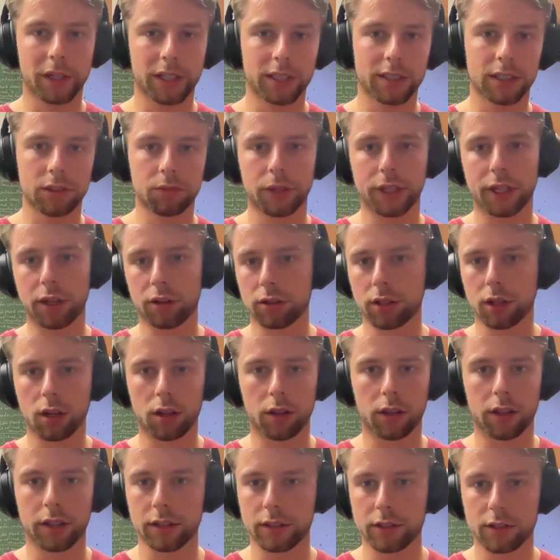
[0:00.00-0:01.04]
and we go
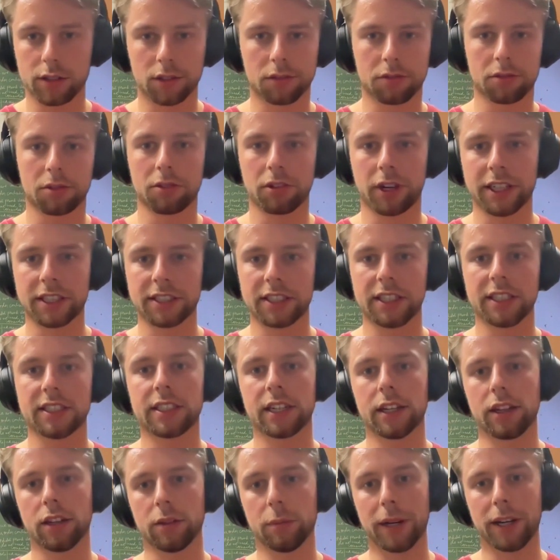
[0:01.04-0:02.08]
into great detail
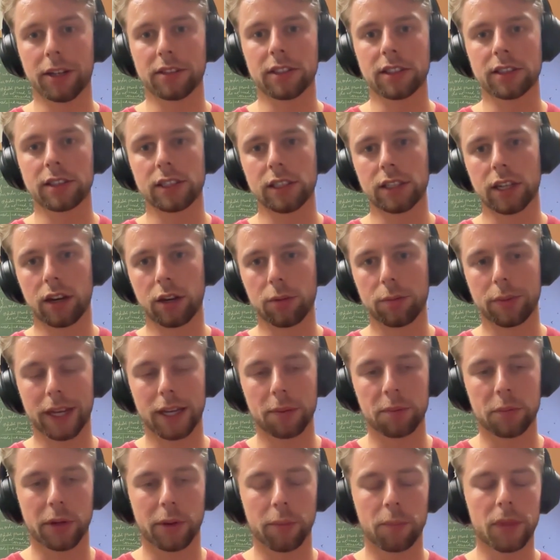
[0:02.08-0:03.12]
about this in our
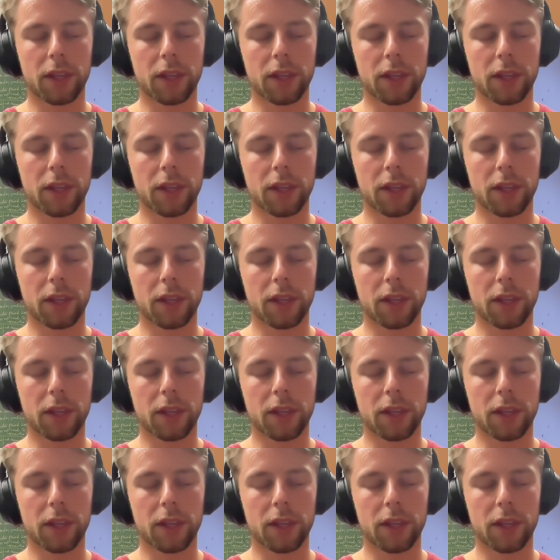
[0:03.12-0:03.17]
paper.